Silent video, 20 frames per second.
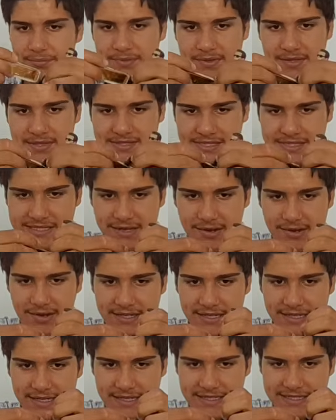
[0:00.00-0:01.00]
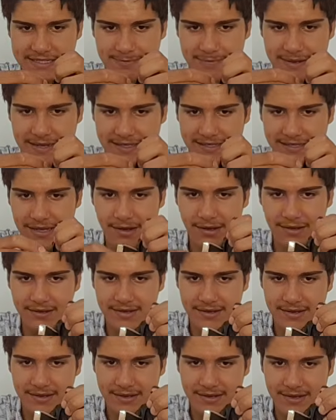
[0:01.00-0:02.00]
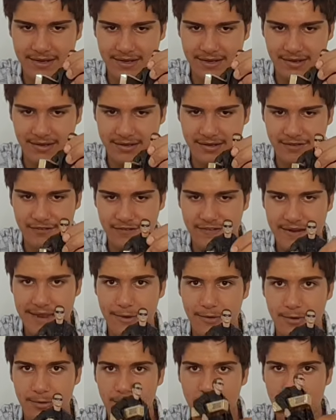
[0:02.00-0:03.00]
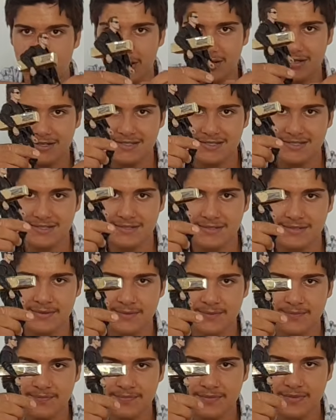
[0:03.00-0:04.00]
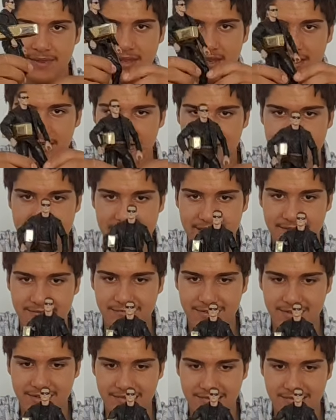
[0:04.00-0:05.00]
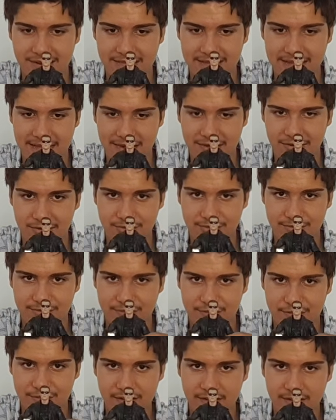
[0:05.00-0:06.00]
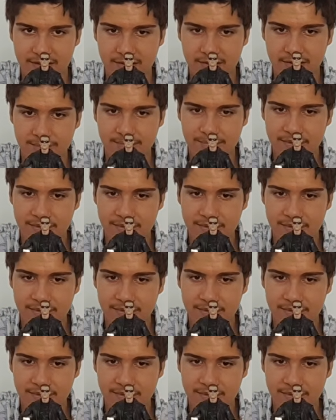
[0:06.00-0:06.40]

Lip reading: because he's hiding his big gun in like a flower box. And you can recreate that look with the figure.